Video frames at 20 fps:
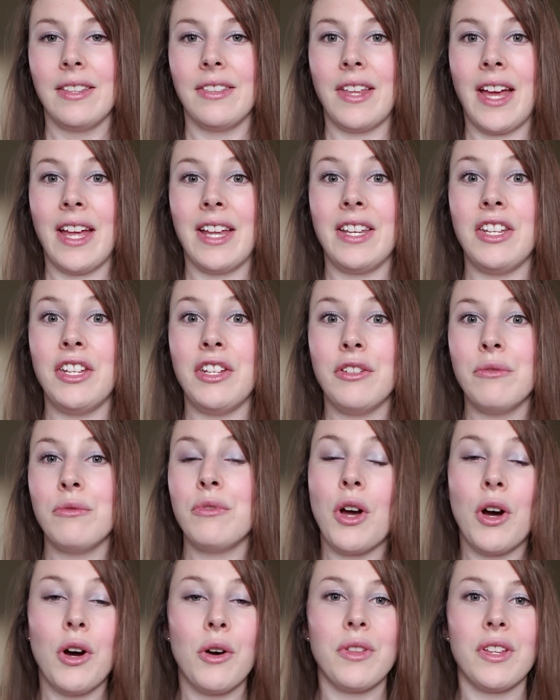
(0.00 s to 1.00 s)
then you
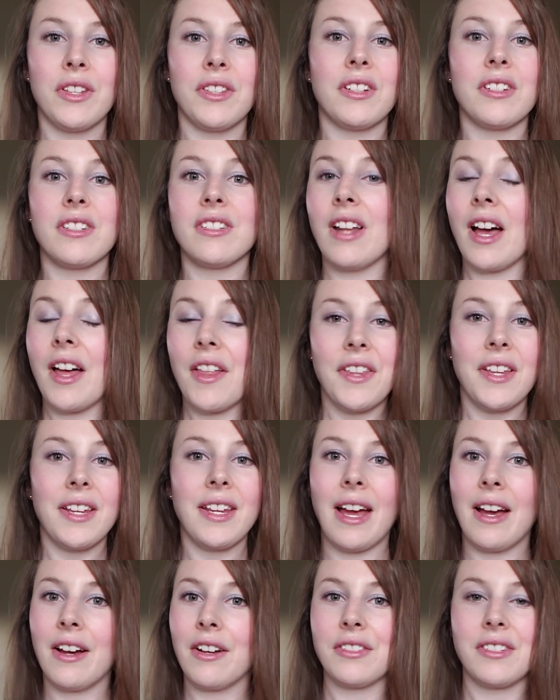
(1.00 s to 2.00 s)
know that there's nothing
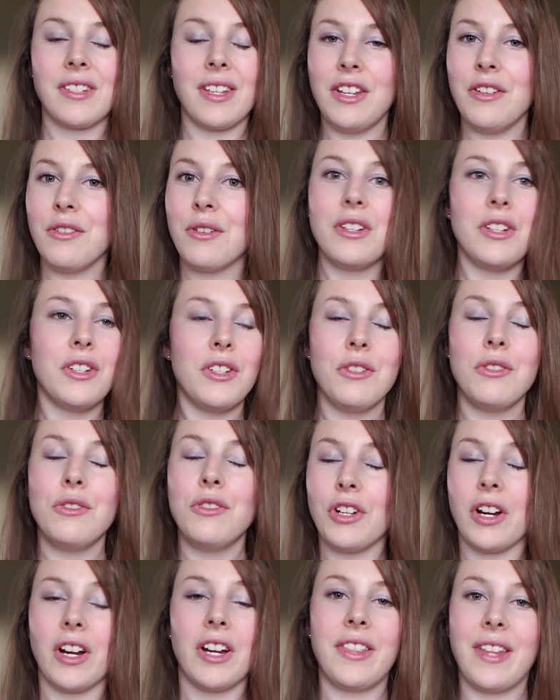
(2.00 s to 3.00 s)
else that you can do
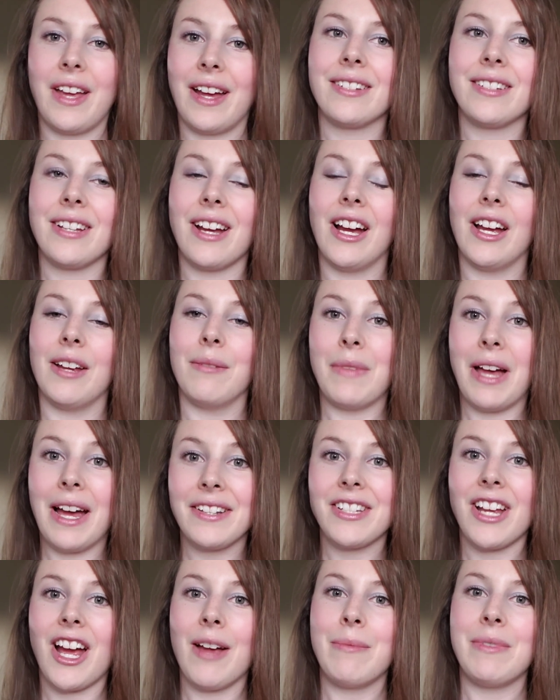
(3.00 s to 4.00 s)
during that time. That
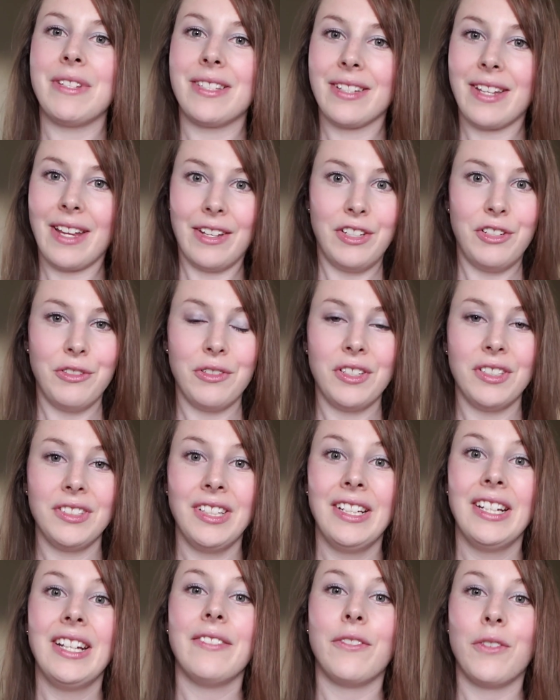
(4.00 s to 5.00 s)
time is scheduled
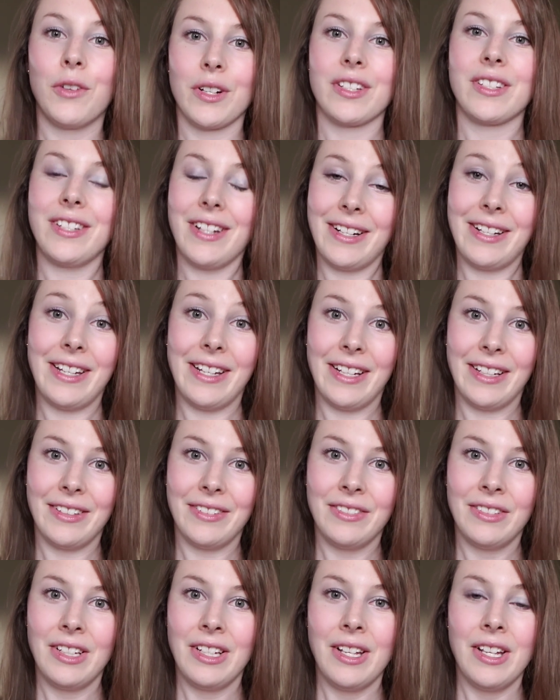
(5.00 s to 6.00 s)
for studying.
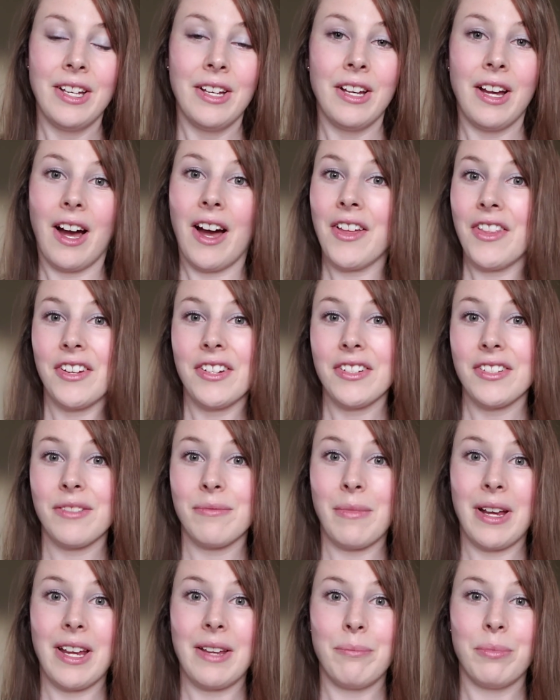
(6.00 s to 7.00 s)
Others
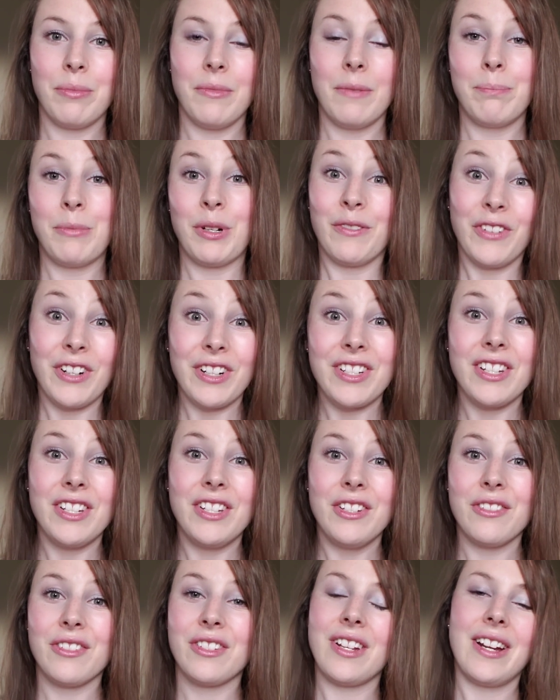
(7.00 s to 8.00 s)
might prefer to
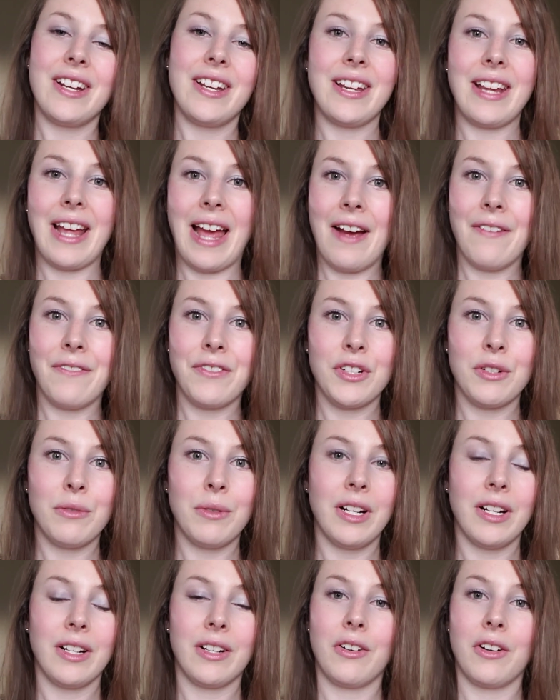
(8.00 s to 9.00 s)
do studying after
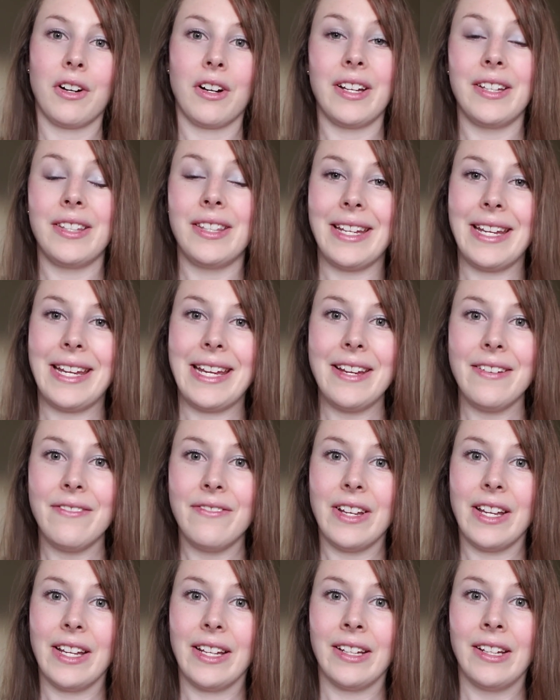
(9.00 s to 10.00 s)
work or in the
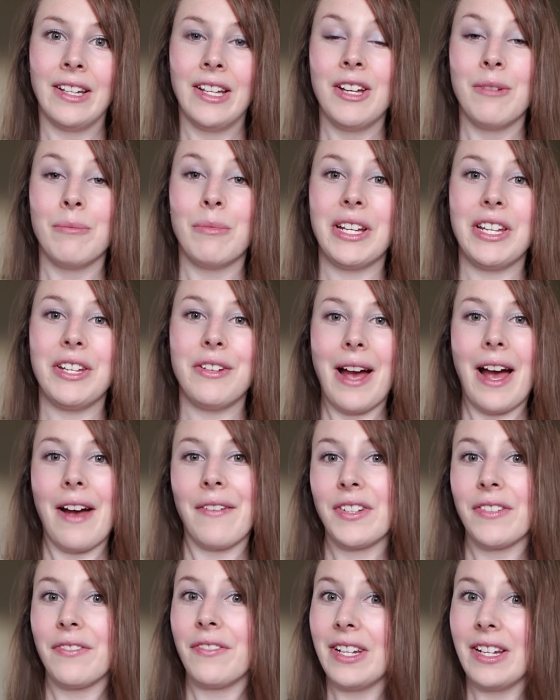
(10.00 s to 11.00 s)
evening, but you have
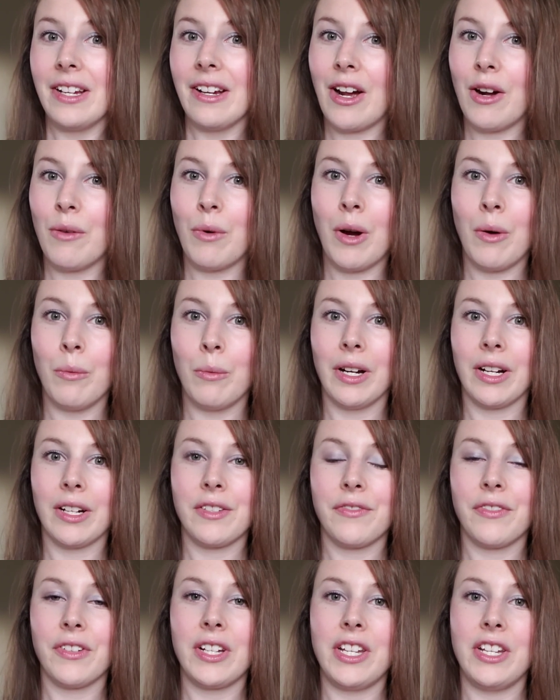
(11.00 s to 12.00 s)
to figure out what works
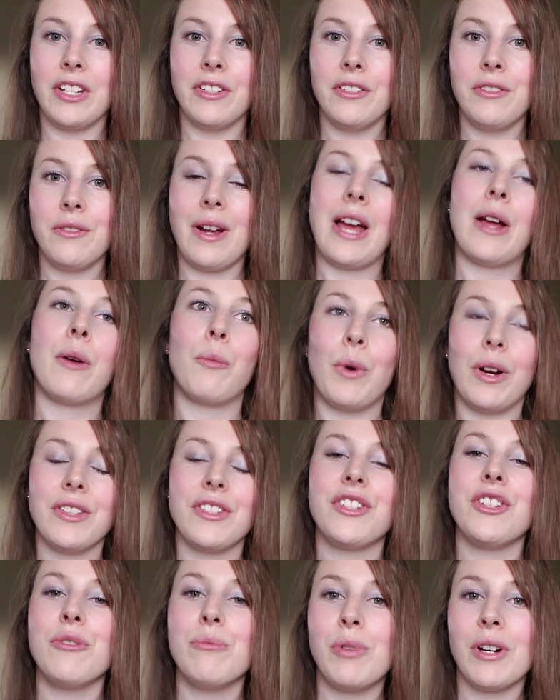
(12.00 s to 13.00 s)
for you, and
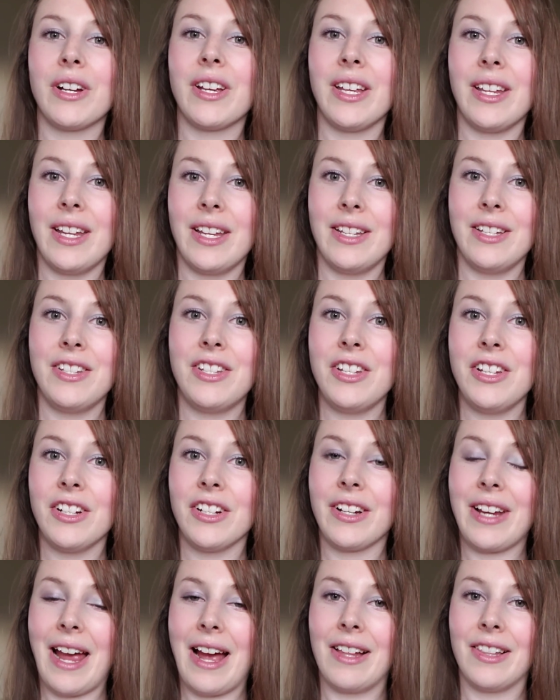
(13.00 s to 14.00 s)
once you book it into your
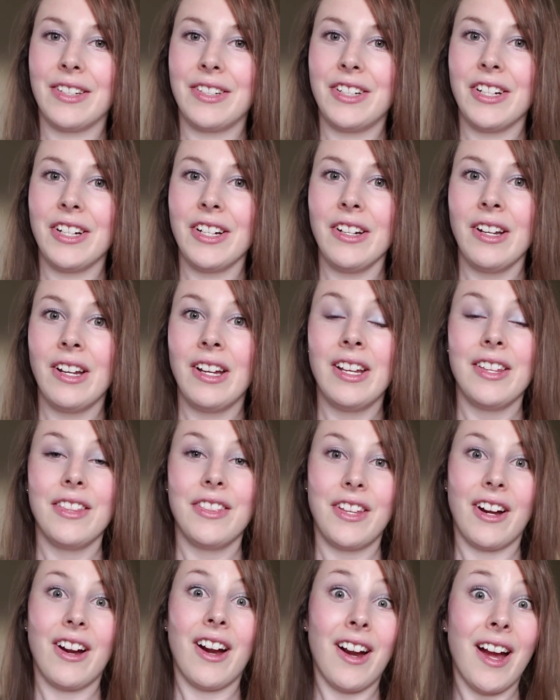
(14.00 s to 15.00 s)
calendar,
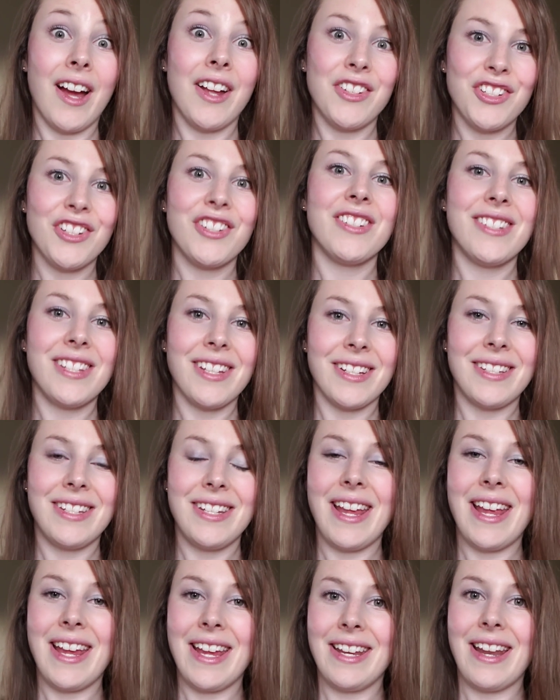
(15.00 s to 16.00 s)
there are
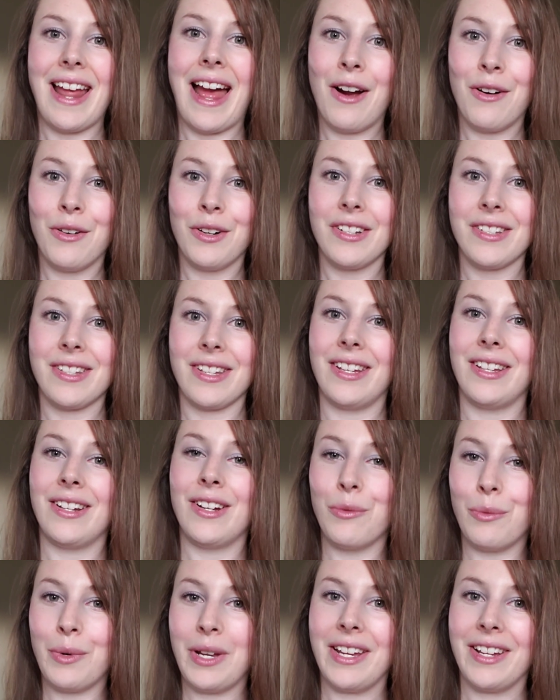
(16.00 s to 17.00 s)
168 hours in
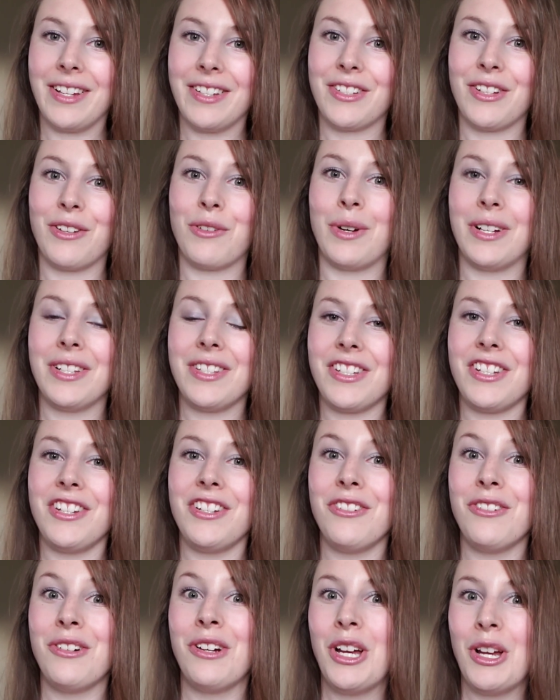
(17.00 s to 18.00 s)
a week, so once
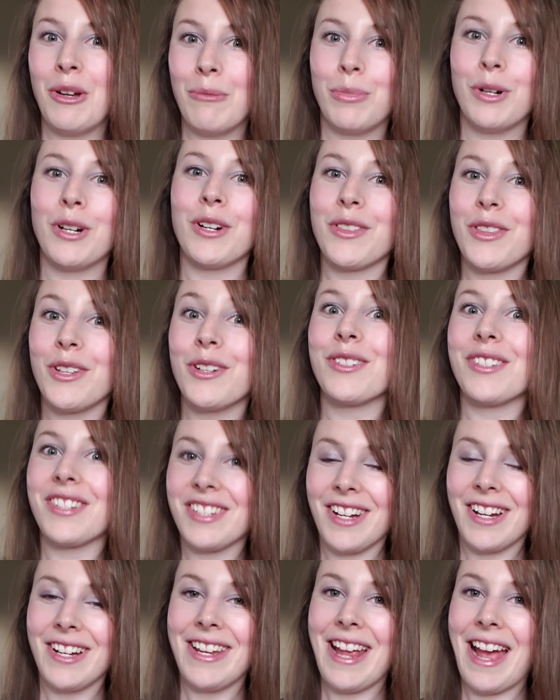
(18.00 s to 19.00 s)
you book those
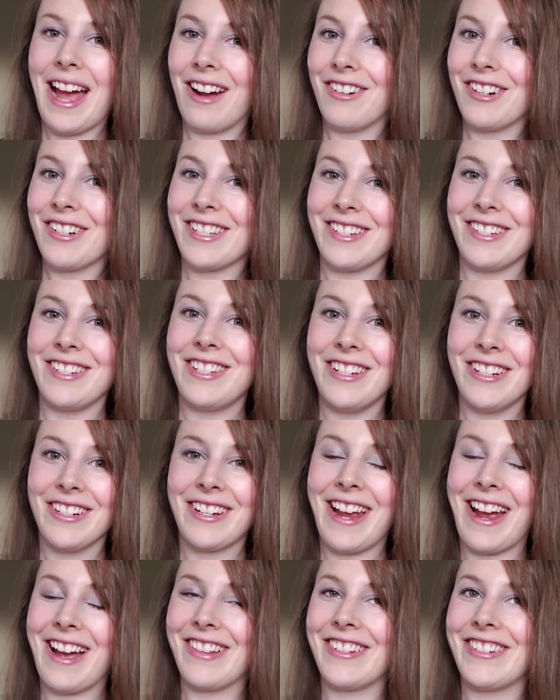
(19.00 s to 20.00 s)
study hours into your
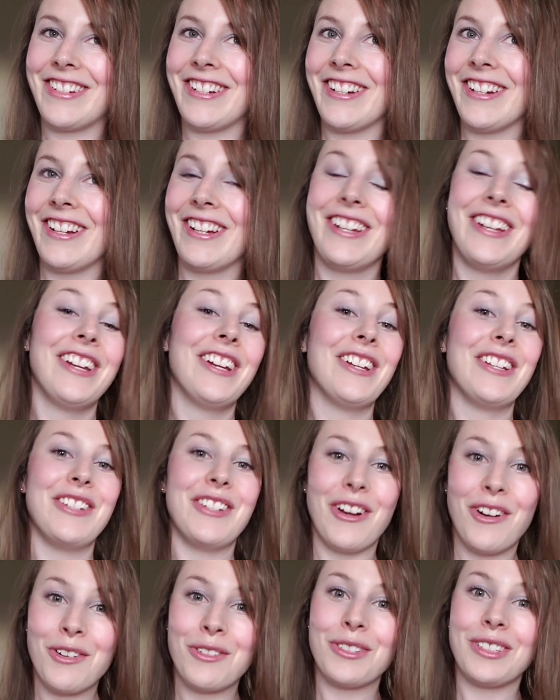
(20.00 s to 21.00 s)
calendar,
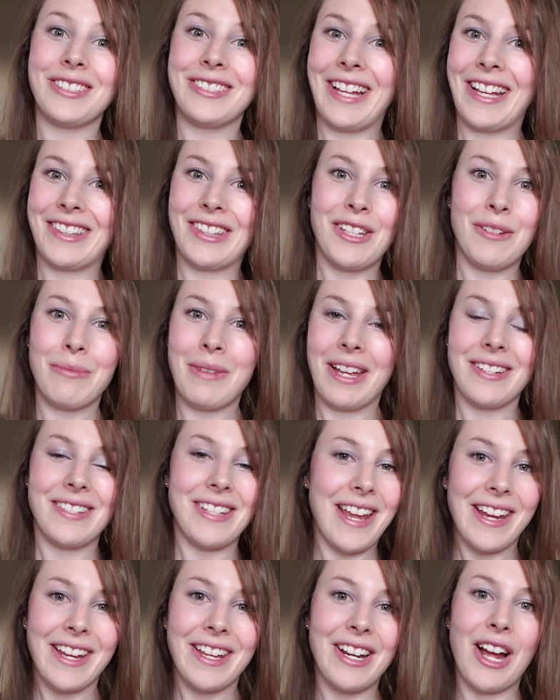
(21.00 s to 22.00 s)
don't let them get
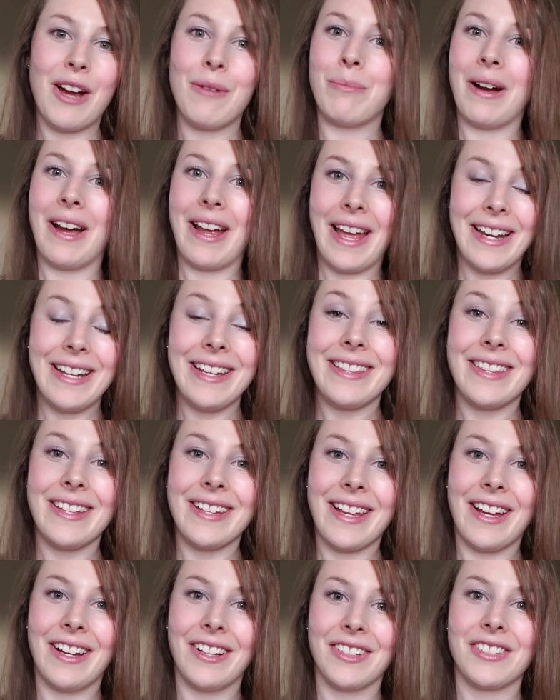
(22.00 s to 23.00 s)
taken up by
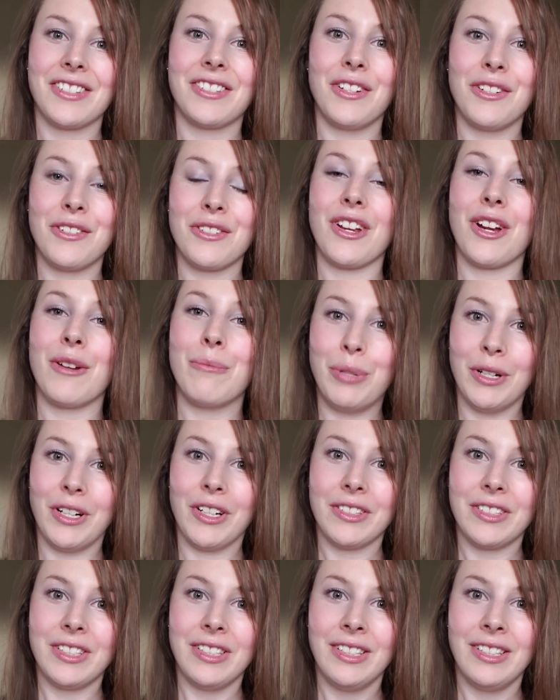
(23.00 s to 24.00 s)
anything else. Those are
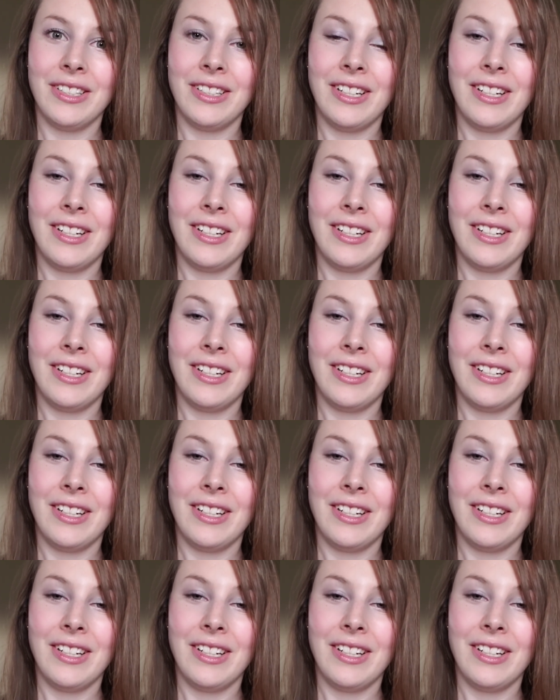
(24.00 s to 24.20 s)
booked.